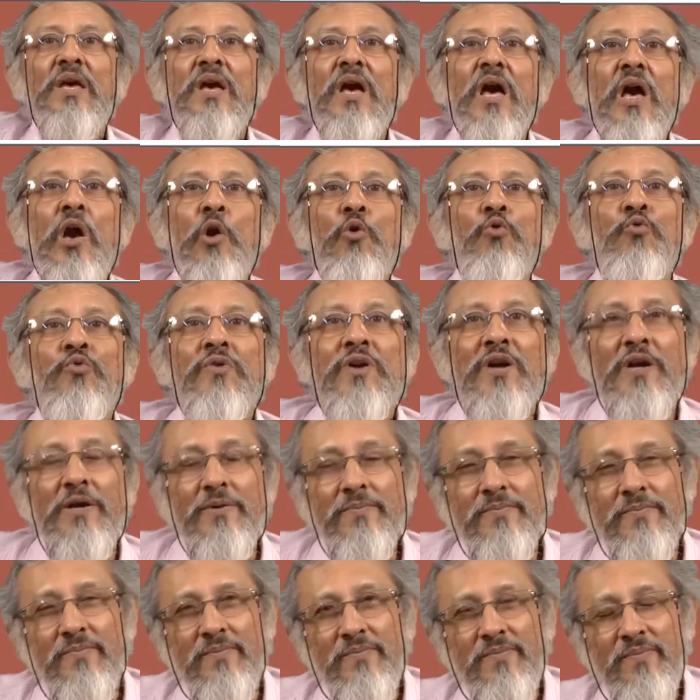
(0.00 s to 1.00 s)
How
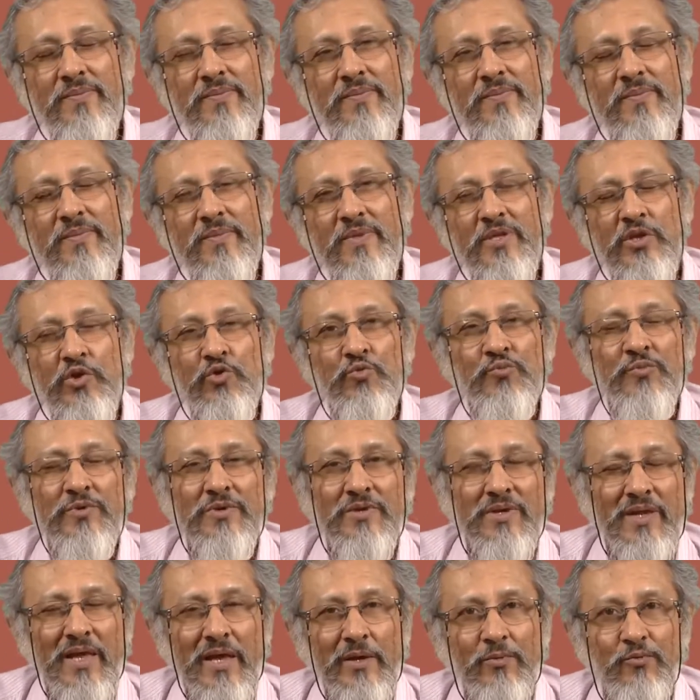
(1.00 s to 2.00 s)
come
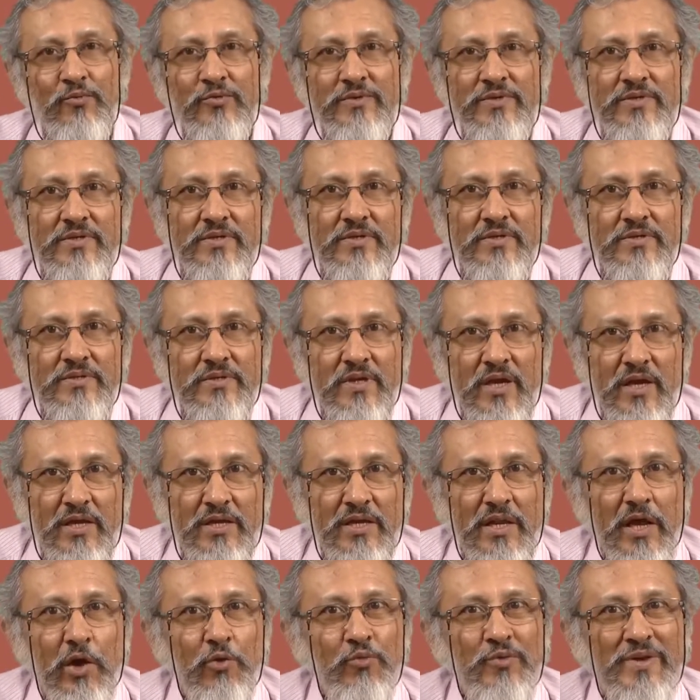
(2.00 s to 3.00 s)
human languages
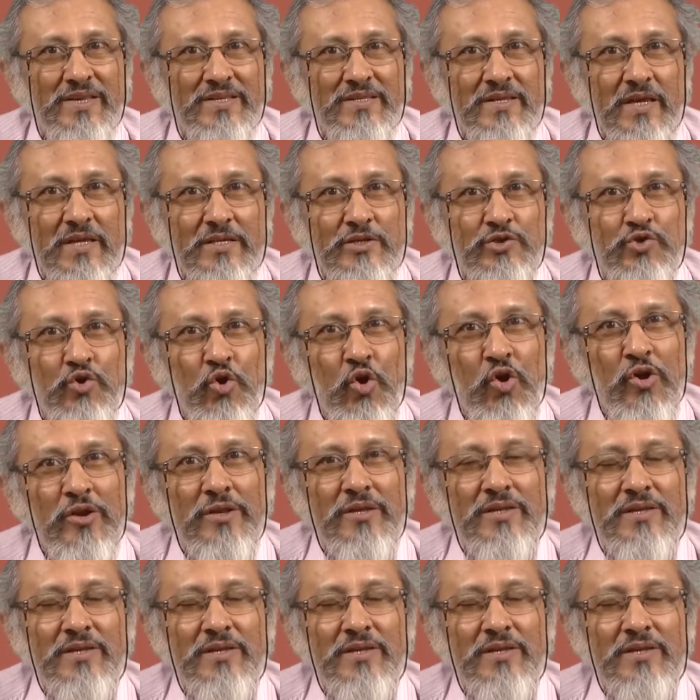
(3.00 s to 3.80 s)
allow it at all?